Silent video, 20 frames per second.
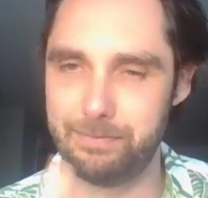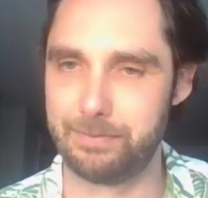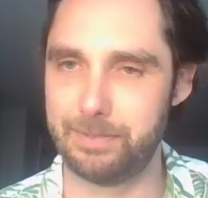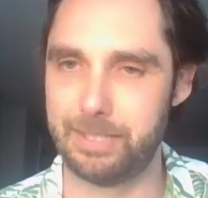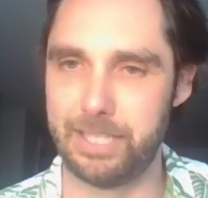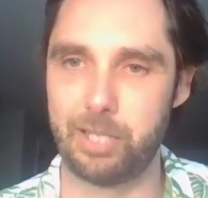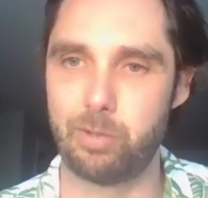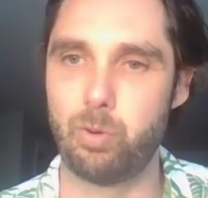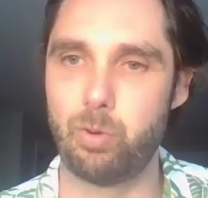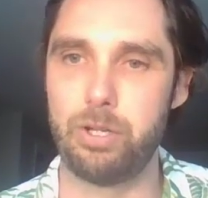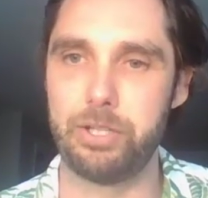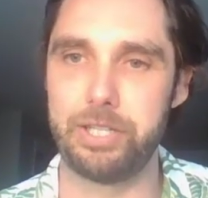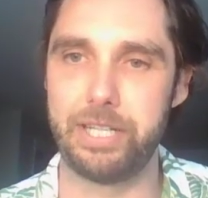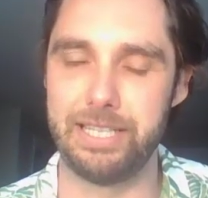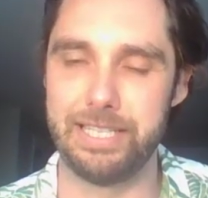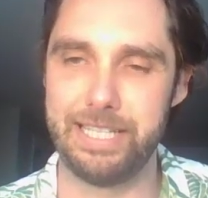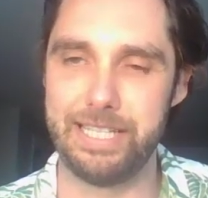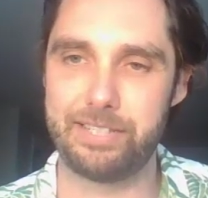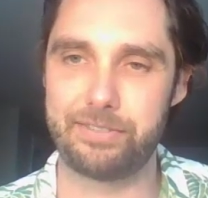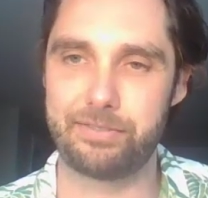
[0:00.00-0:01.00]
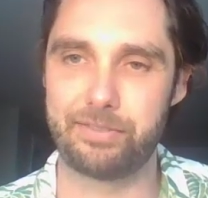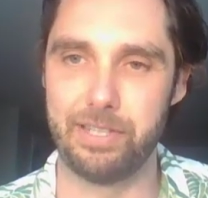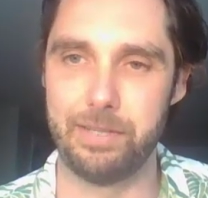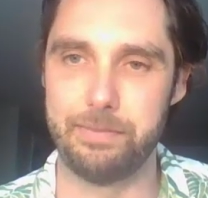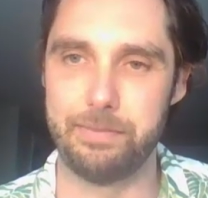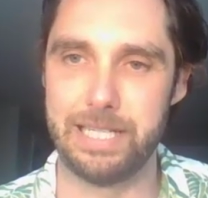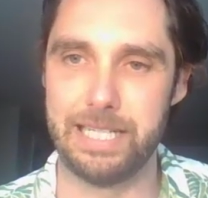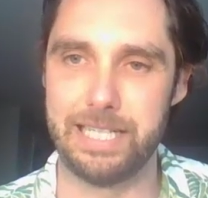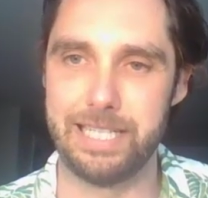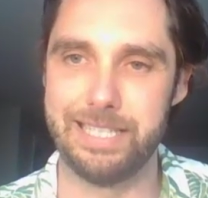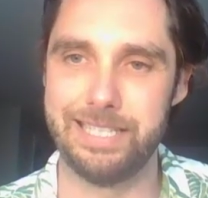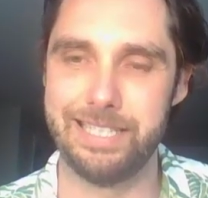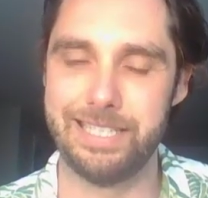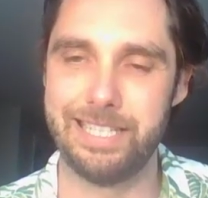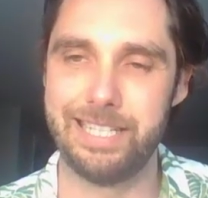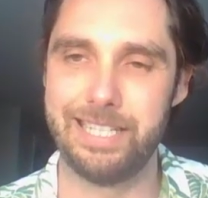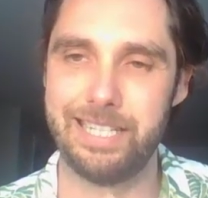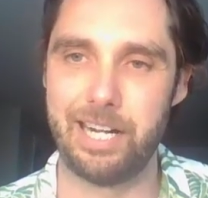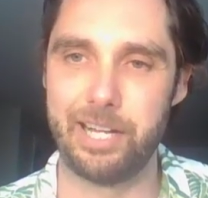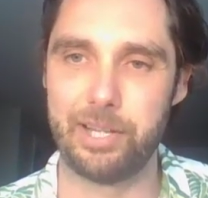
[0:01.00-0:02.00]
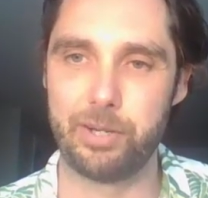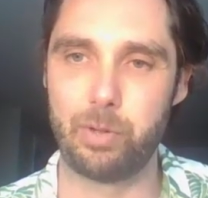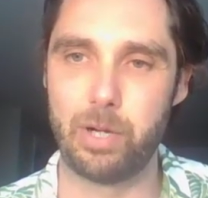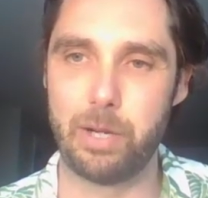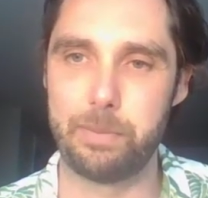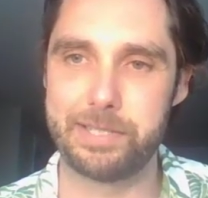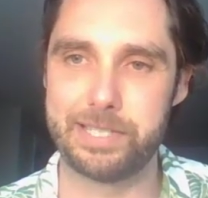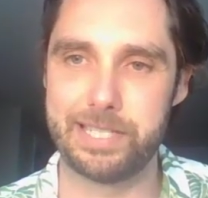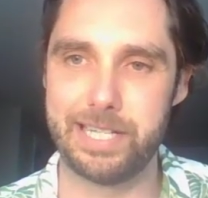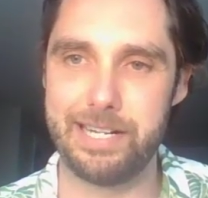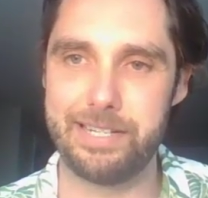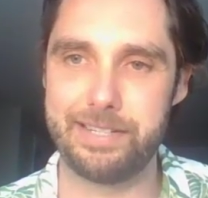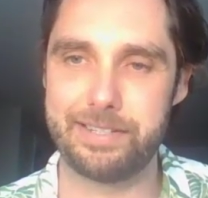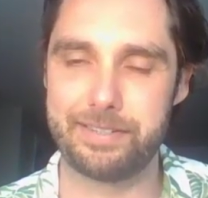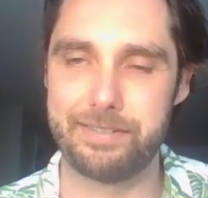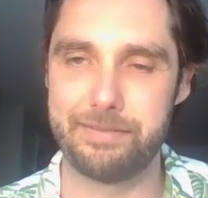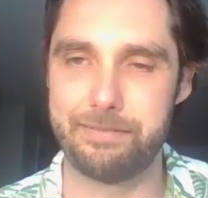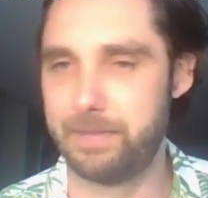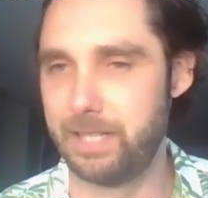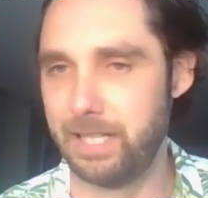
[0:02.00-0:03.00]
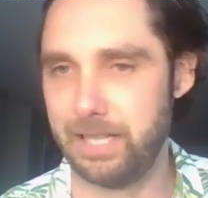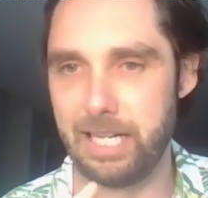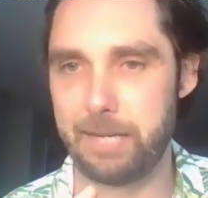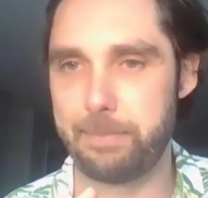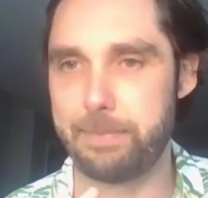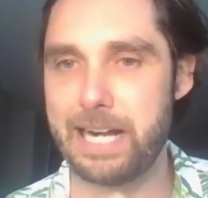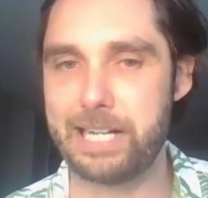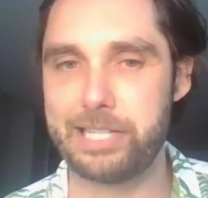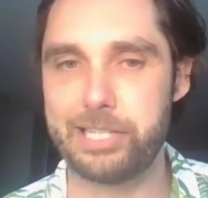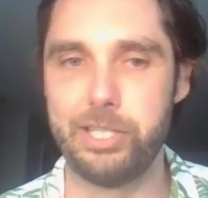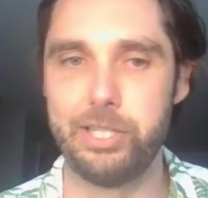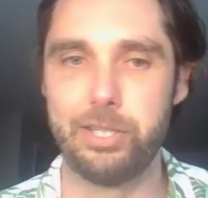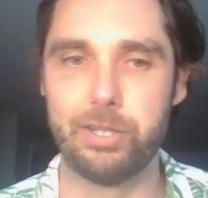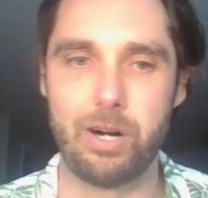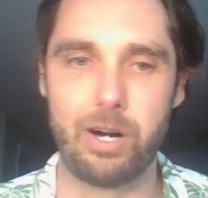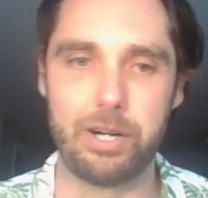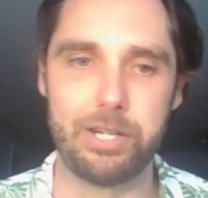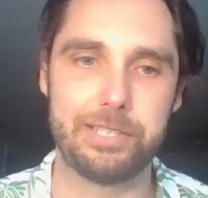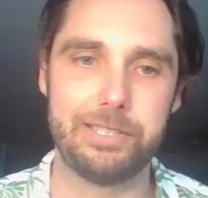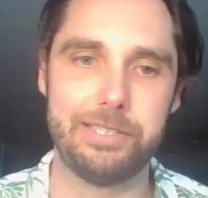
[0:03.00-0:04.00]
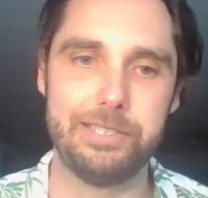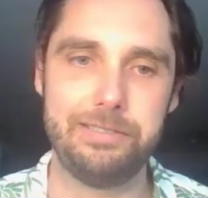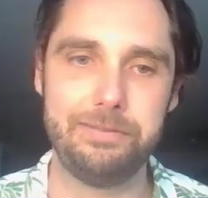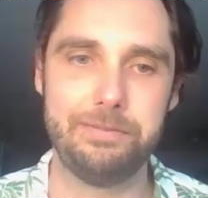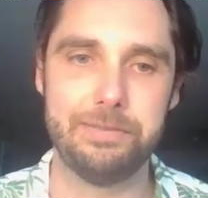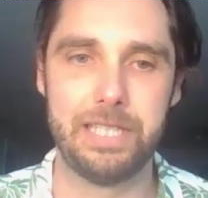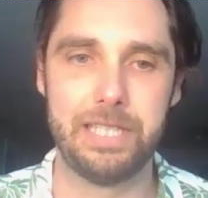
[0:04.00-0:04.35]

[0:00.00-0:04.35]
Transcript: get quality links from other websites that link back to your article.